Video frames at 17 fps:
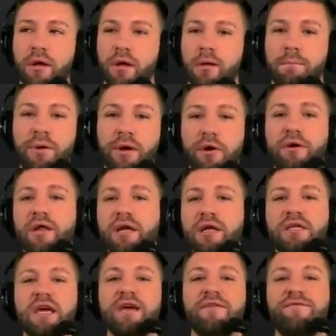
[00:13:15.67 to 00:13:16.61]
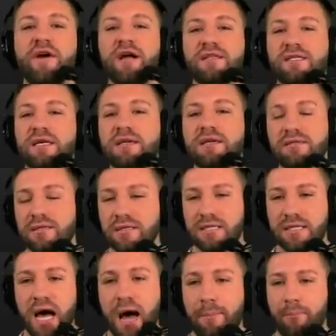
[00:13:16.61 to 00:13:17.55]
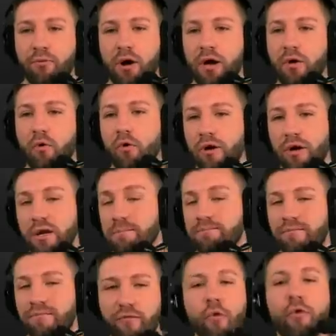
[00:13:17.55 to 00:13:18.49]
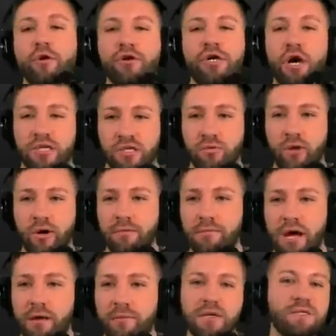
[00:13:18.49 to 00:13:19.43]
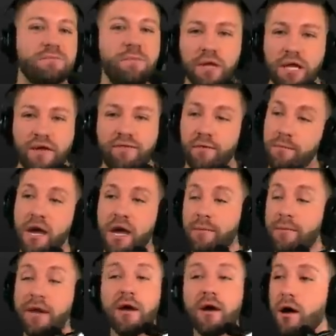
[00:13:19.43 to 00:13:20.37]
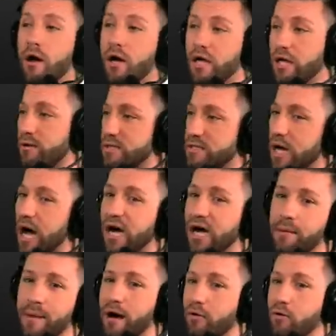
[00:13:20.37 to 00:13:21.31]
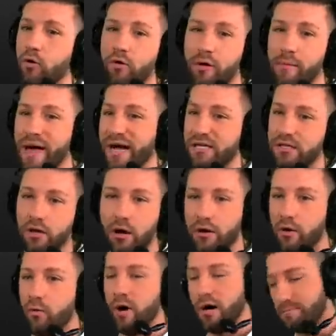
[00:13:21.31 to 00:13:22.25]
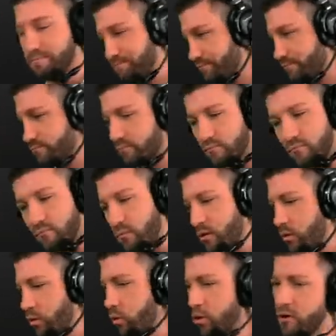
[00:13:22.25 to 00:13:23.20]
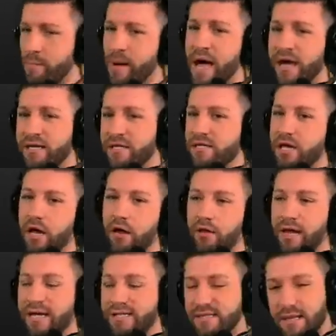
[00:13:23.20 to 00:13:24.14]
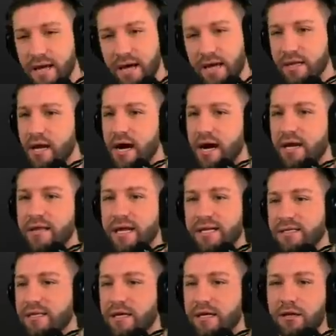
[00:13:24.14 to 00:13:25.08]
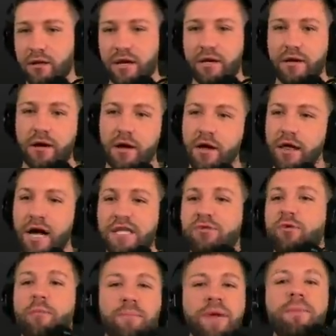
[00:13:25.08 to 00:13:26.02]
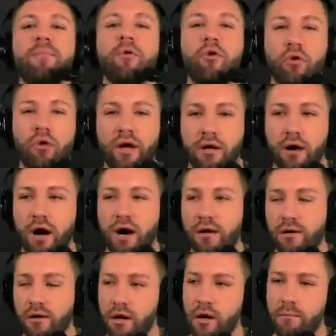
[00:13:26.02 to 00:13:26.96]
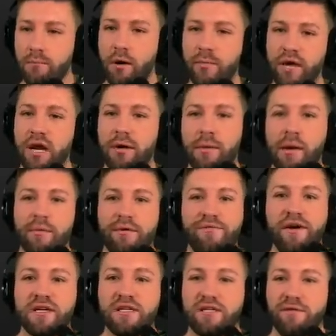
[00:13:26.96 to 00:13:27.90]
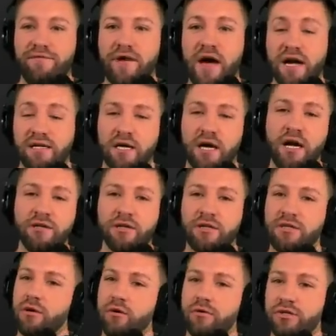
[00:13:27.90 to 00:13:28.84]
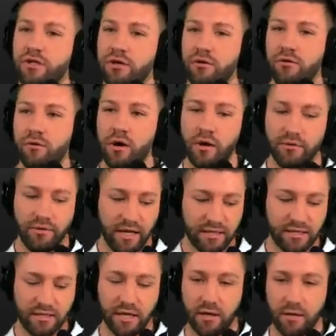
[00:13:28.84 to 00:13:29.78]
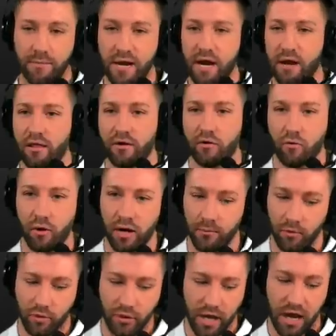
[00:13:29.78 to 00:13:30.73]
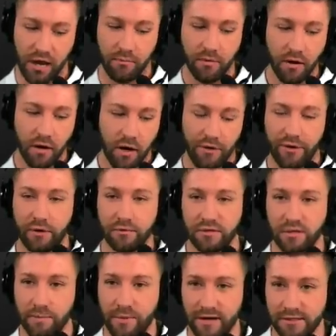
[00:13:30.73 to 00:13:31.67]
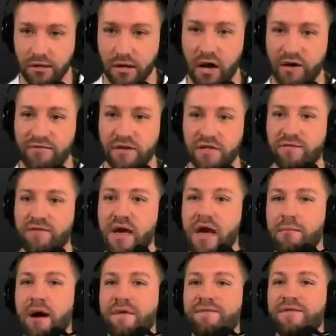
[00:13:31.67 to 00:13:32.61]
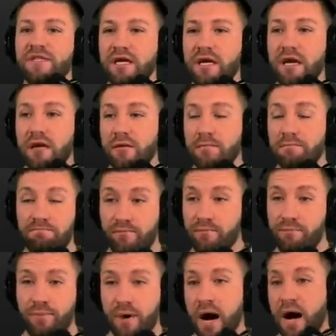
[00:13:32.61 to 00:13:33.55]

building a defense is the top priority for Just Win Babies, Believe It Baby. You can talk about quarterbacks all you want. Quarterback sell. That's the headline. That's the click. That's what people click on. But we got to be able to face the facts. I just told you that Stidham had an incredible game. I thought it was the best offensive game I've seen by